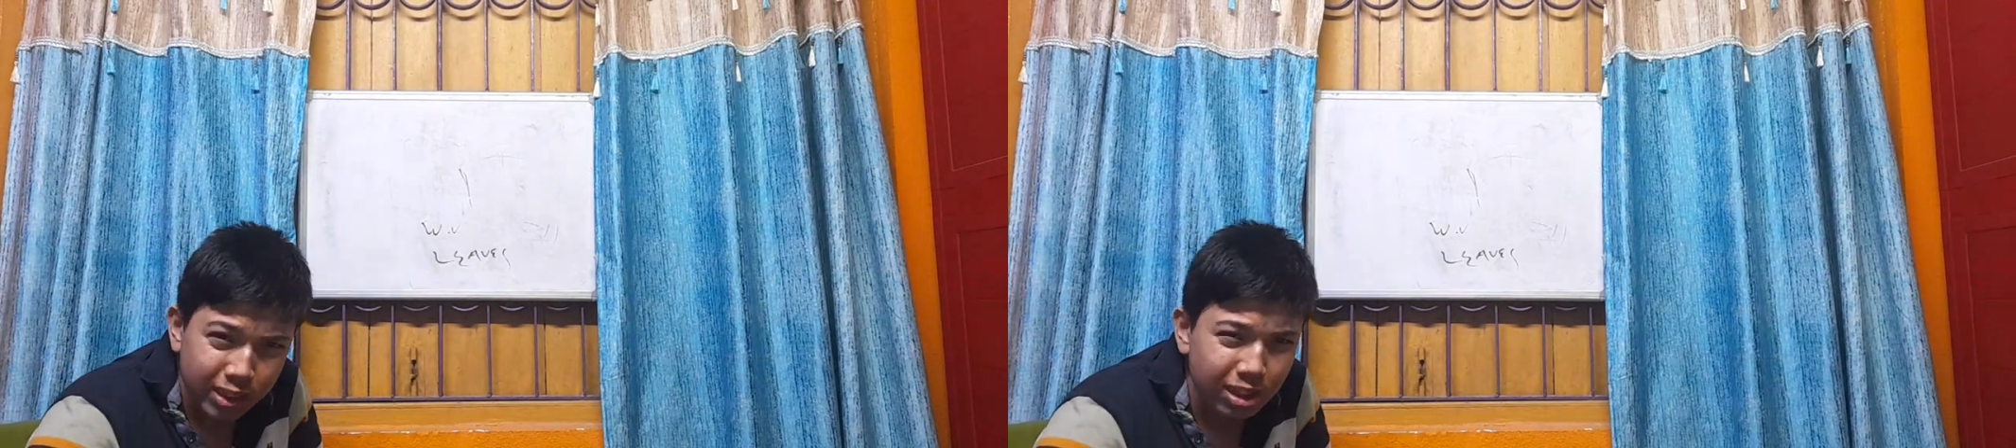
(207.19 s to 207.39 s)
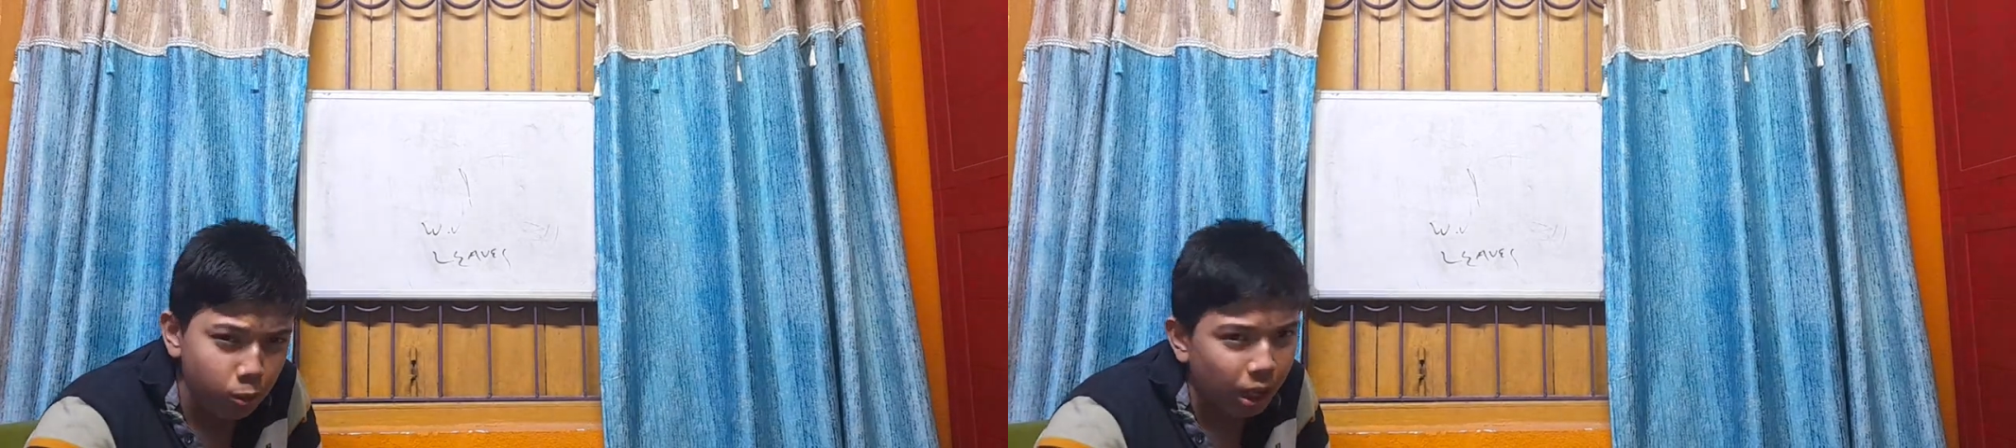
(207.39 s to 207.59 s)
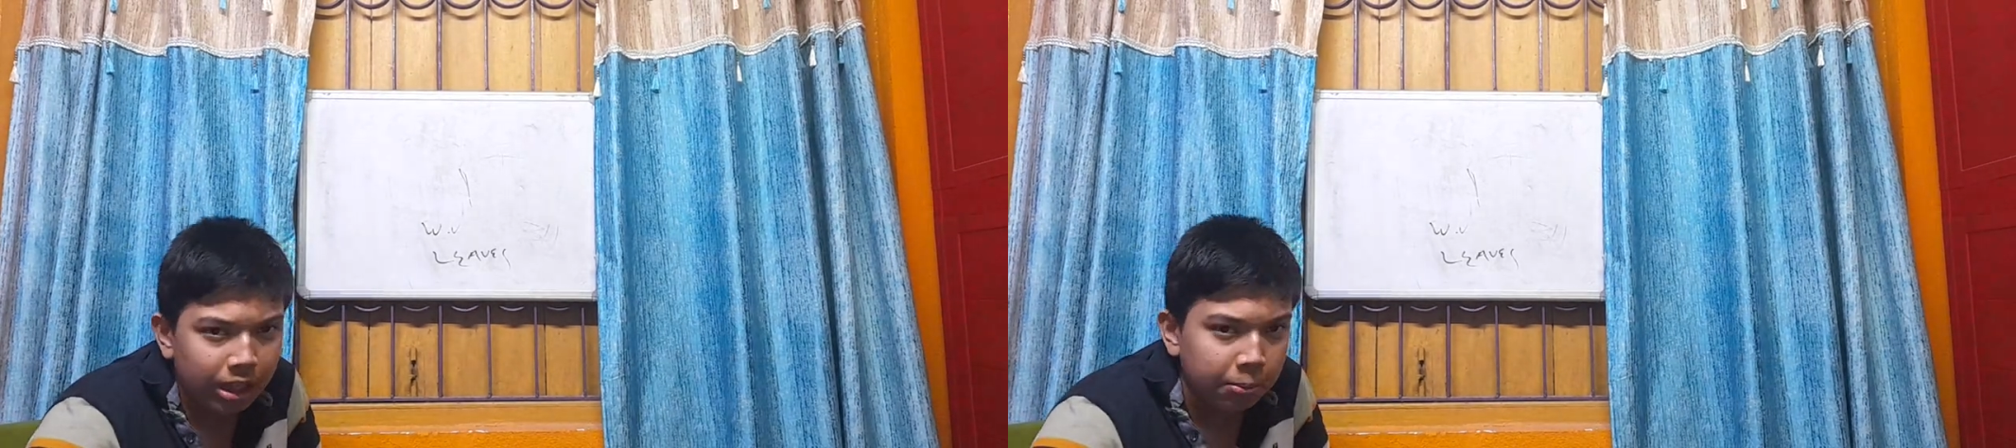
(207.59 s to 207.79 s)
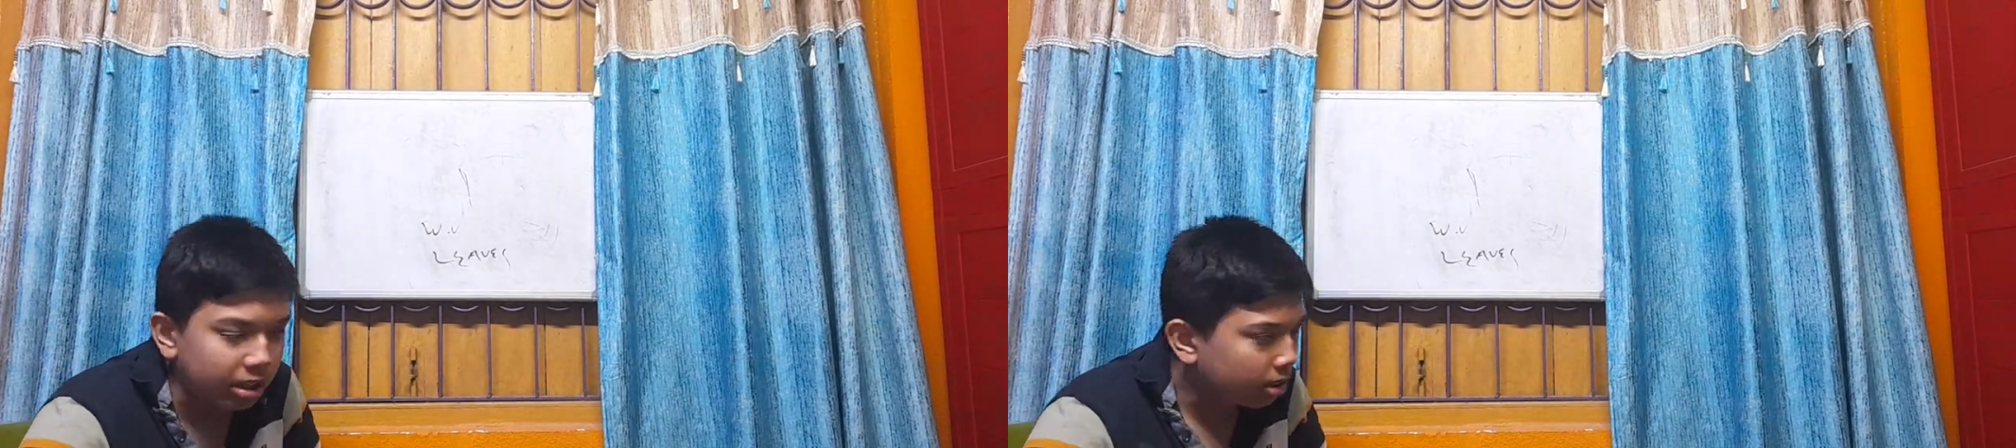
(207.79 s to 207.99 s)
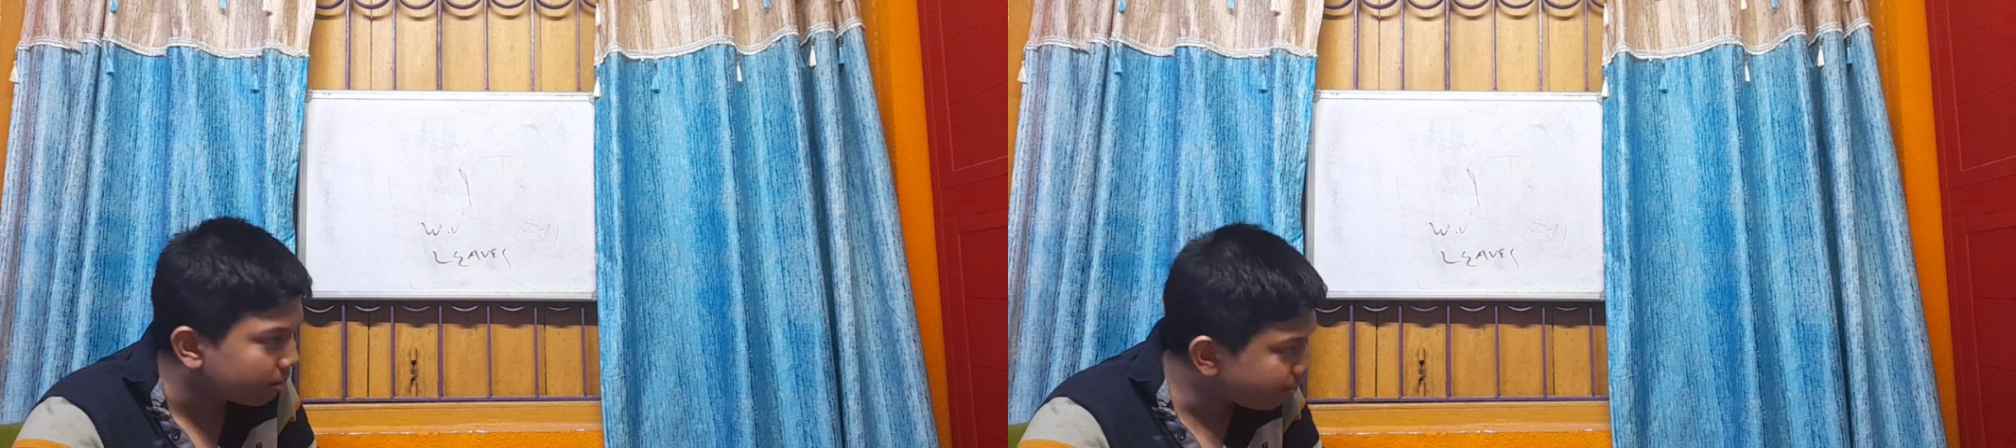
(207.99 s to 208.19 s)
was the weighing
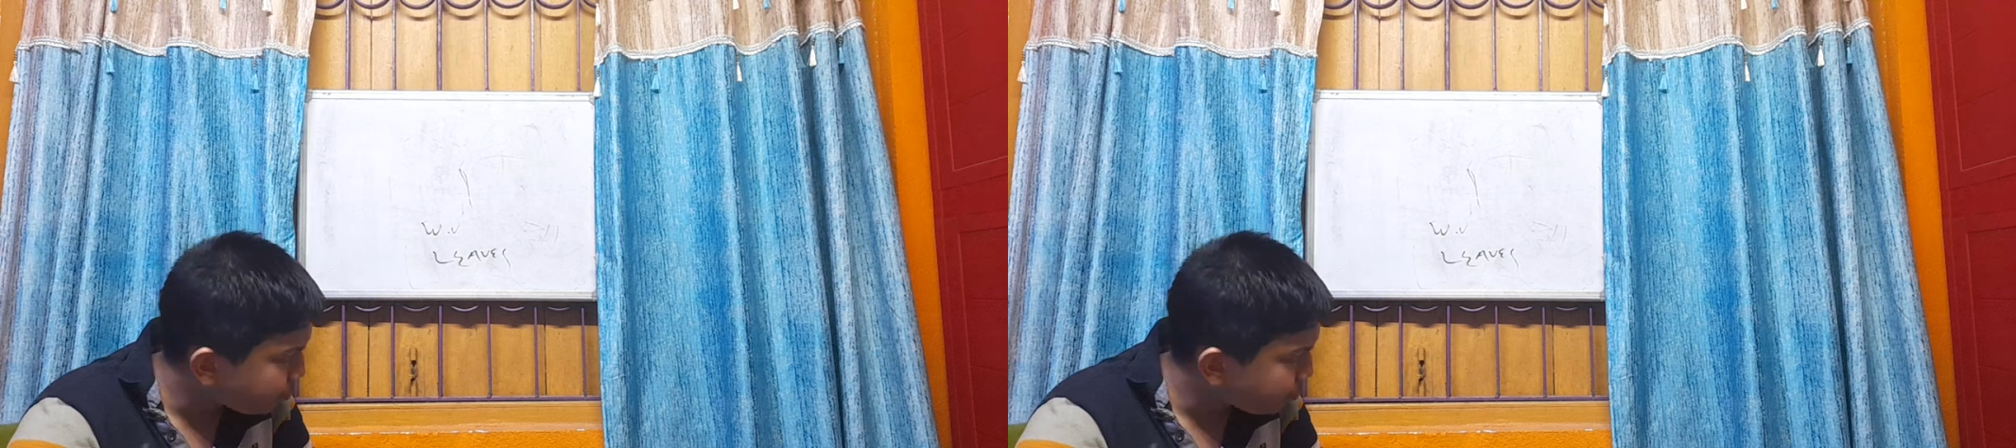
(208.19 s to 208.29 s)
method.